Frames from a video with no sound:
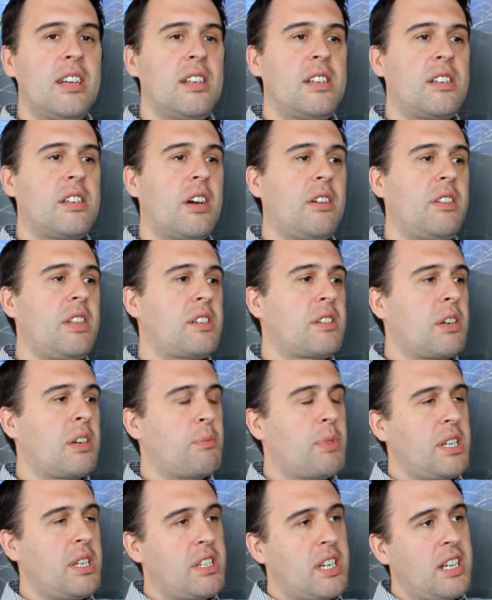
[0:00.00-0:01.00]
So this
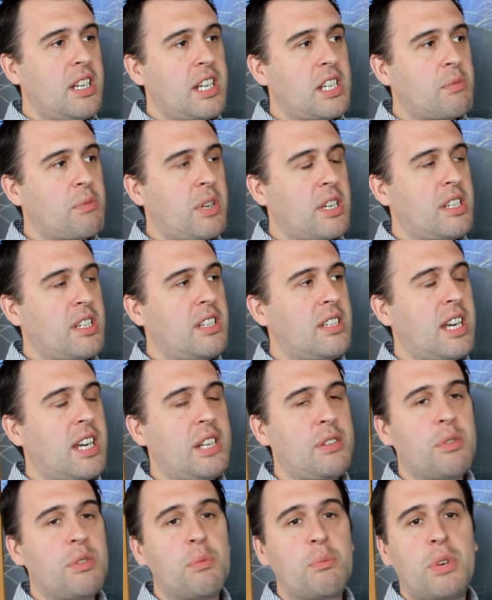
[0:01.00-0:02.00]
could be gene expression
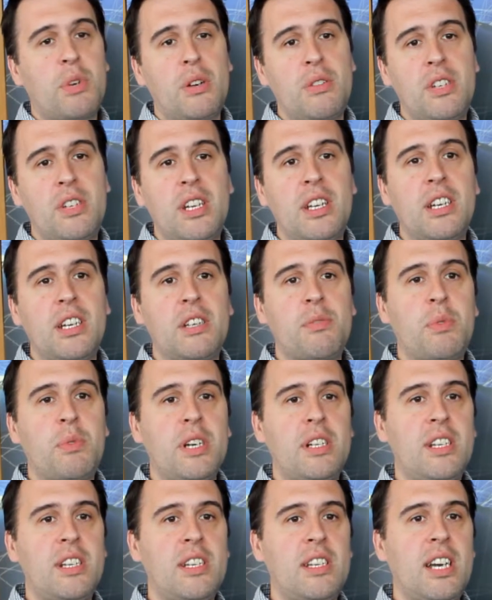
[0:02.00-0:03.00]
data or protein
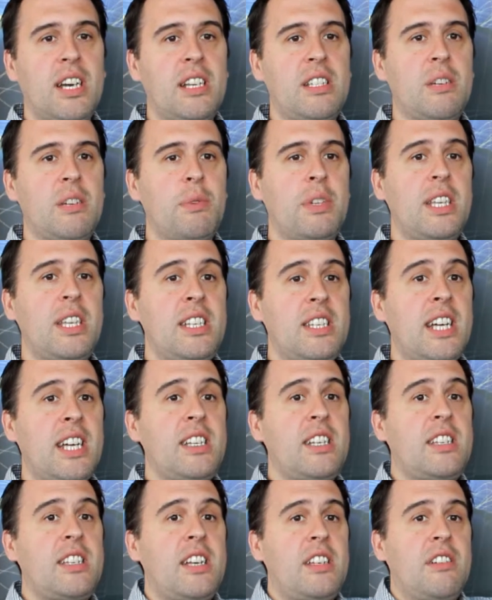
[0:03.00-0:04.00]
expression data, but these
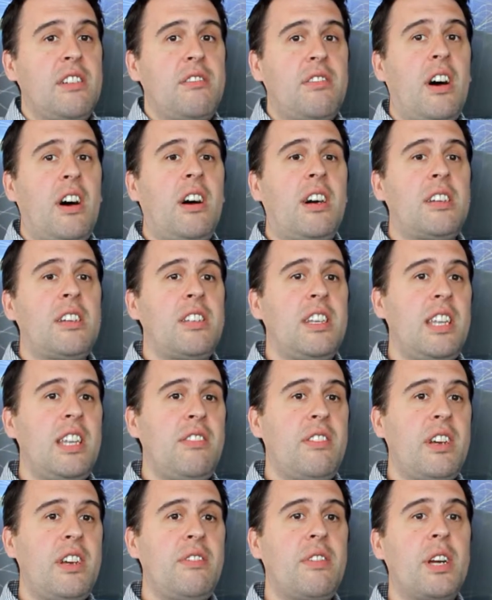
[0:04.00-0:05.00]
data sets are vast and
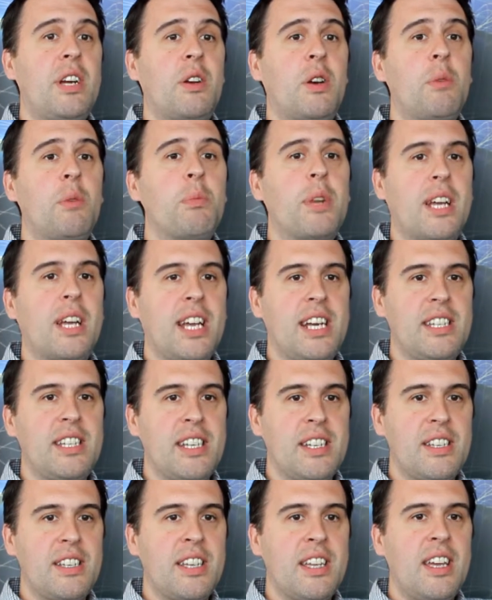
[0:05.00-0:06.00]
they're very, very
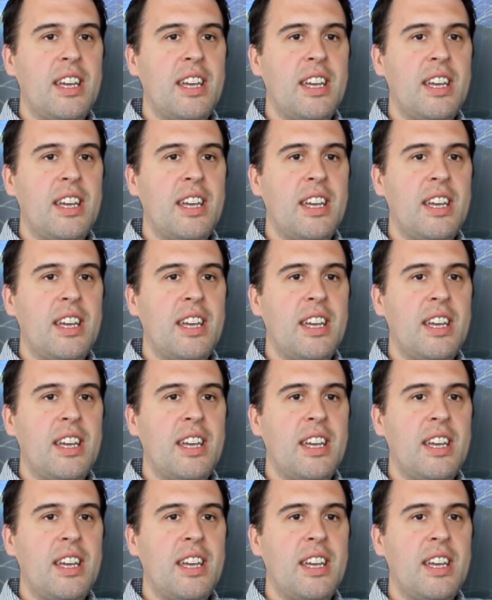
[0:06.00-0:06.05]
complicated.